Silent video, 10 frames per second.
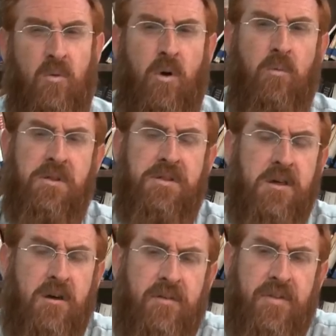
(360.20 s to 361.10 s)
What we
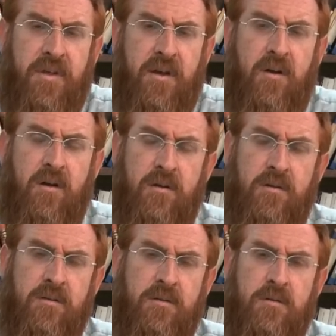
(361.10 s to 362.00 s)
see over there
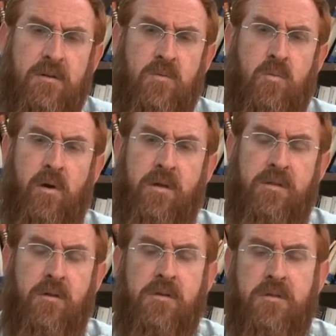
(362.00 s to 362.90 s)

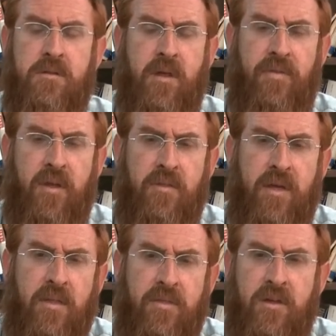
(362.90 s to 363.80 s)
was
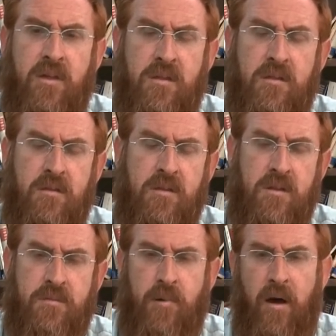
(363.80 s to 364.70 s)
these
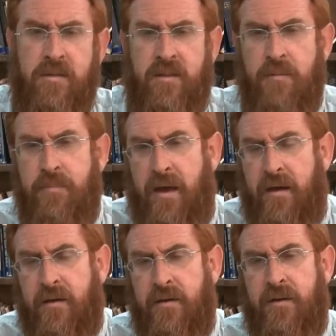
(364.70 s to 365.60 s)
spies came
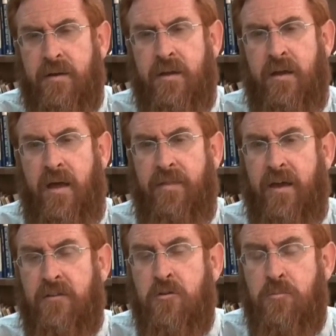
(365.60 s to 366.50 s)
back and they
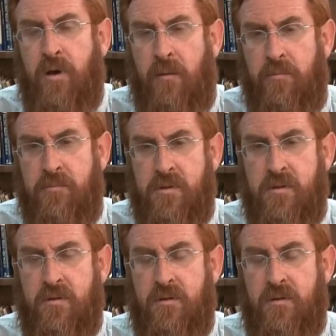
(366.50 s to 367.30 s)
had two problems.